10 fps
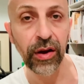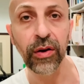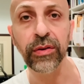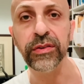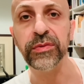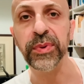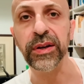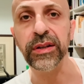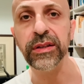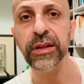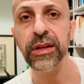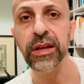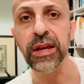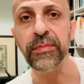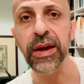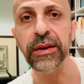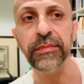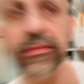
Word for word: Holy Spirit. Amen.